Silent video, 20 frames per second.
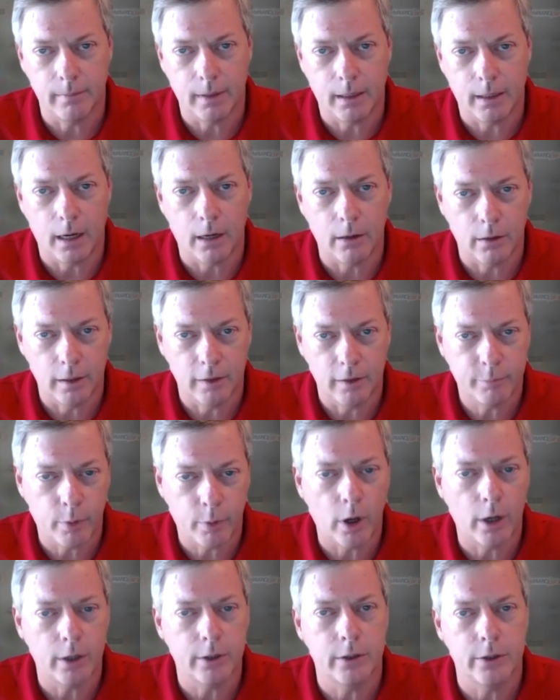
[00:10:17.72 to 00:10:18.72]
our lift
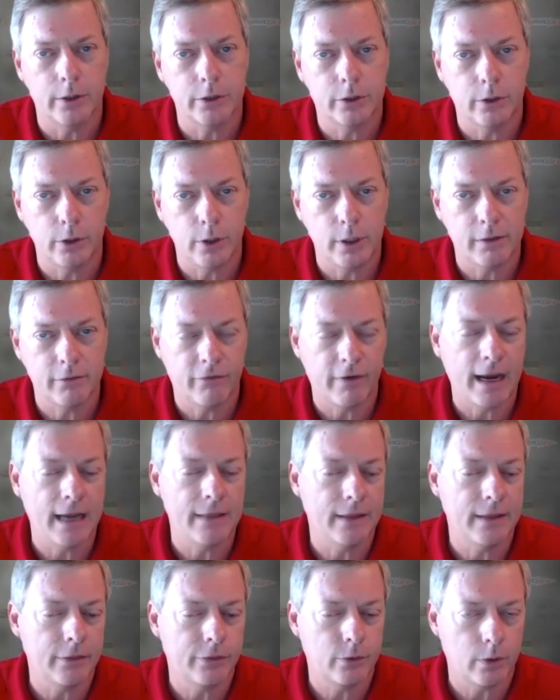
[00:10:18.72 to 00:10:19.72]
partners, you can
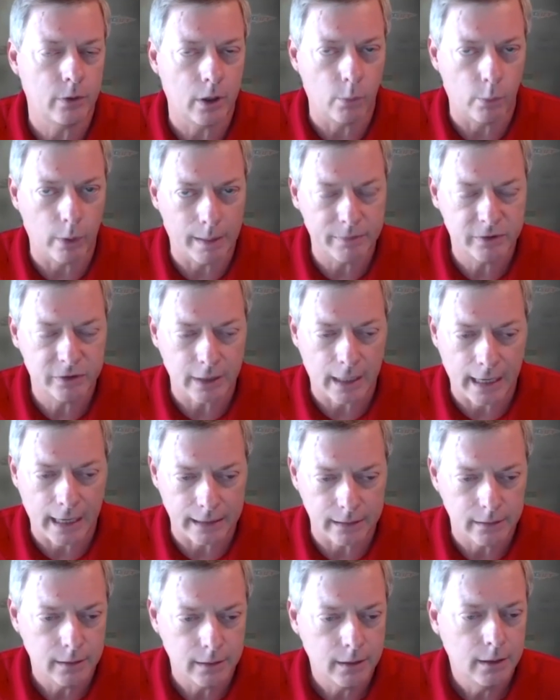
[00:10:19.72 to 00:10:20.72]
find that through our
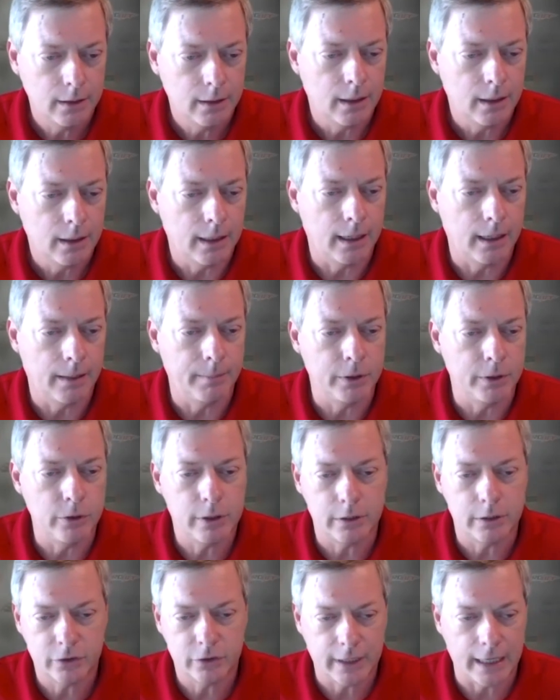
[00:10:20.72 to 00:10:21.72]
website, and you
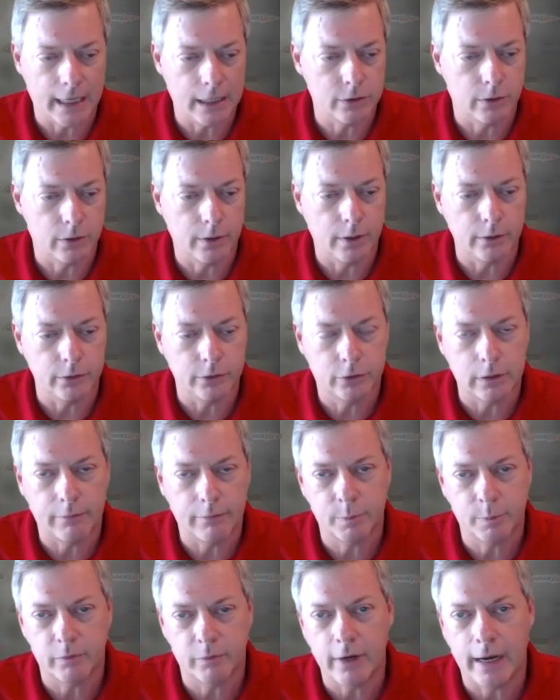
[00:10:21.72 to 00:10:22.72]
can schedule those
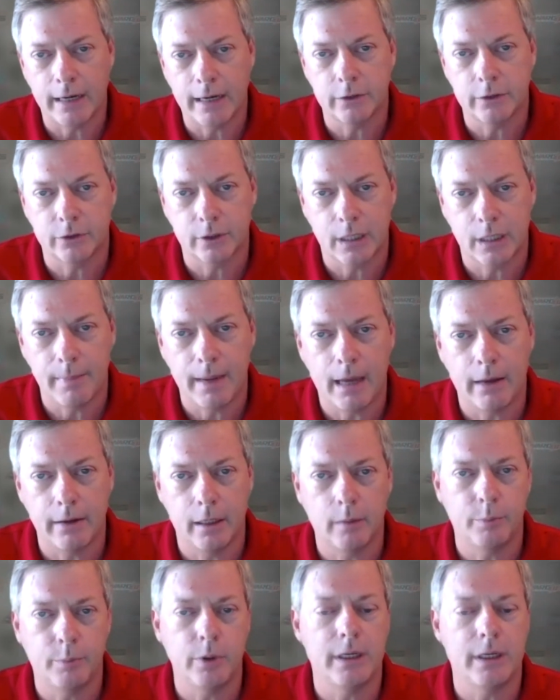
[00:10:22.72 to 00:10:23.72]
service providers to come out and
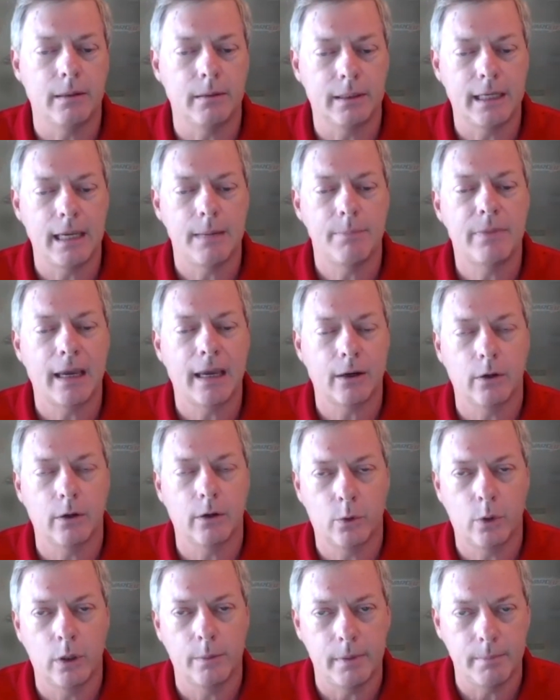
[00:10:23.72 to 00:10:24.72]
help you again, keep that
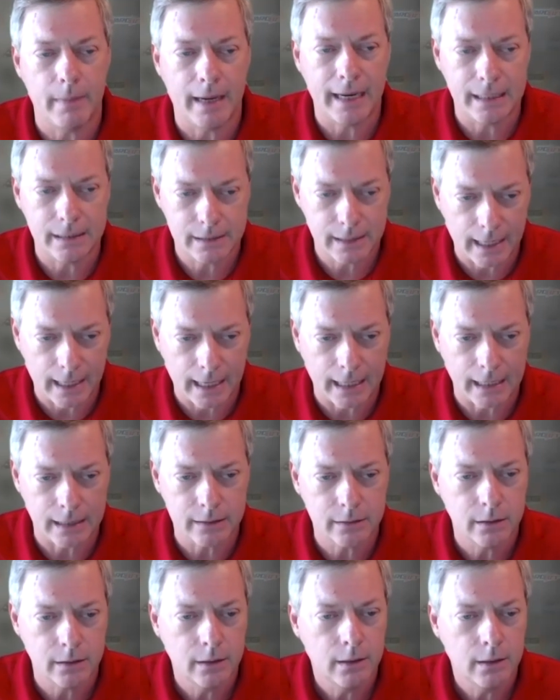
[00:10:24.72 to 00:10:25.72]
equipment
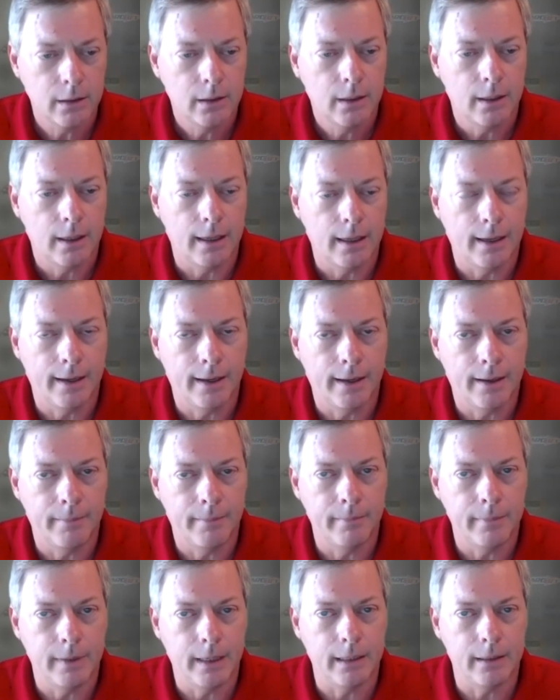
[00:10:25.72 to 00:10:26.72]
maintained,
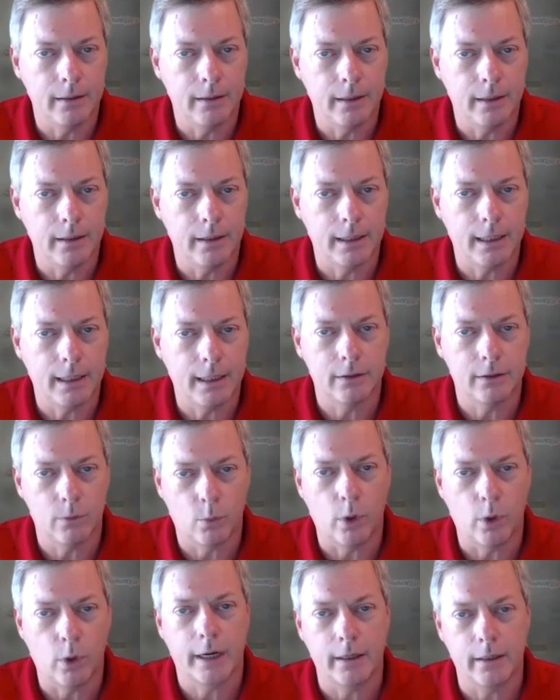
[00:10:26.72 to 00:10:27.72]
again, to
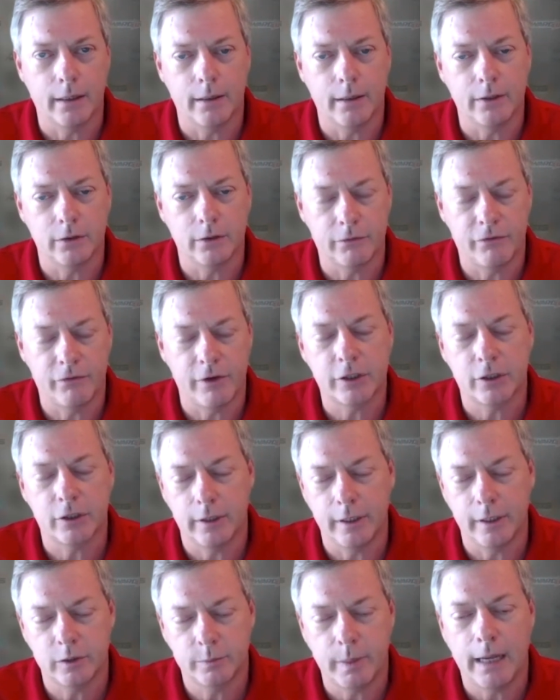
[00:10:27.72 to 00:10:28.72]
work in as
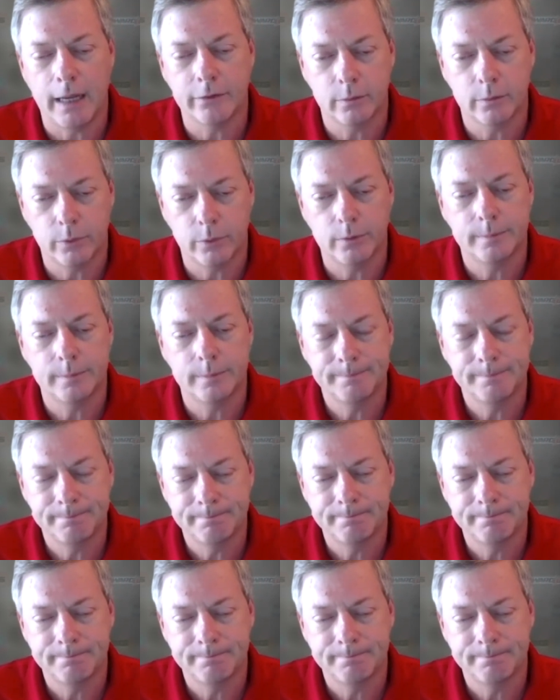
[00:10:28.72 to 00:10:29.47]
efficiently as possible.